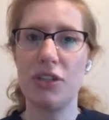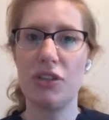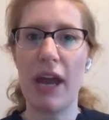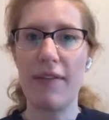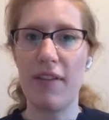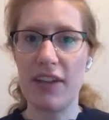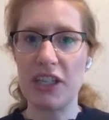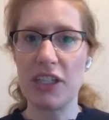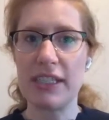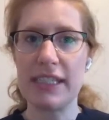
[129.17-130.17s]
drive
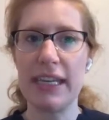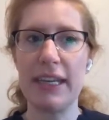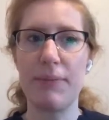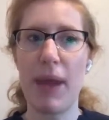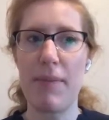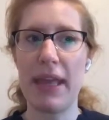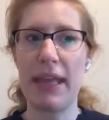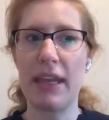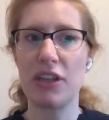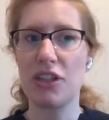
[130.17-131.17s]
efficiency by
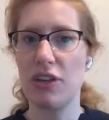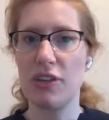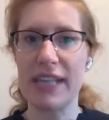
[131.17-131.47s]
making sure those